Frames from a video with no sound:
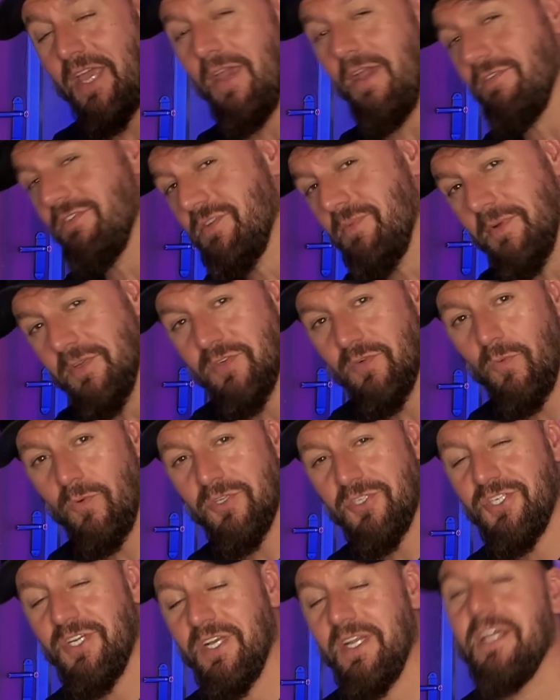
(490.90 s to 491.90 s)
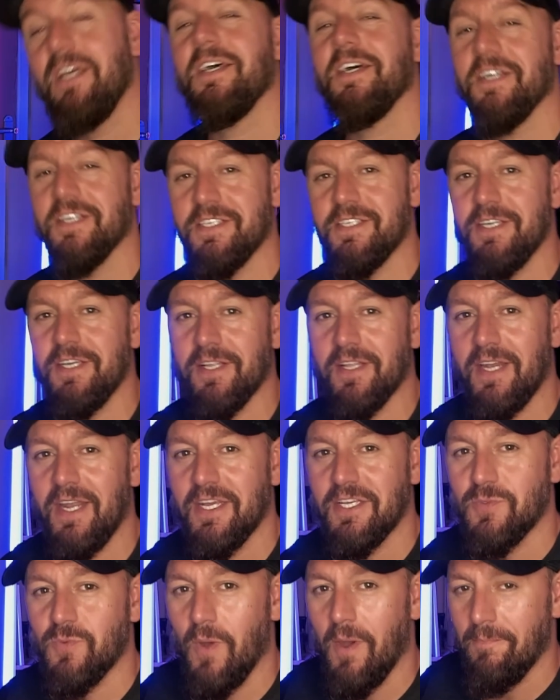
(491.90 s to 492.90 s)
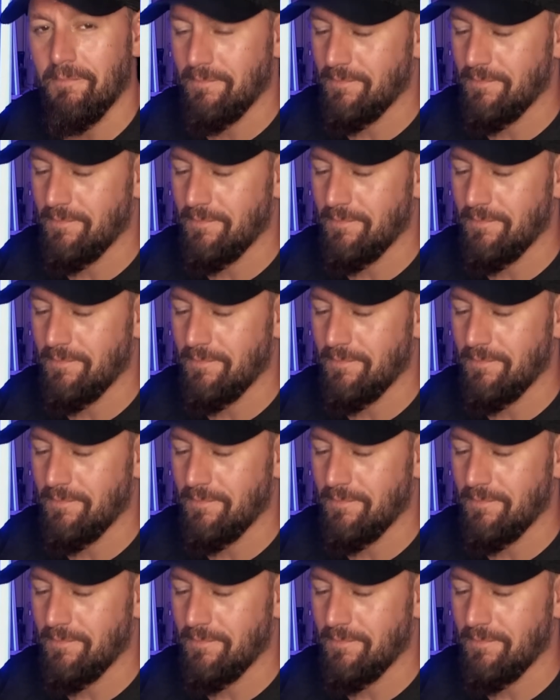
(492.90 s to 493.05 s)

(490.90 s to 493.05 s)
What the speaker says: you ever so much for watching. I'll see you on the next one.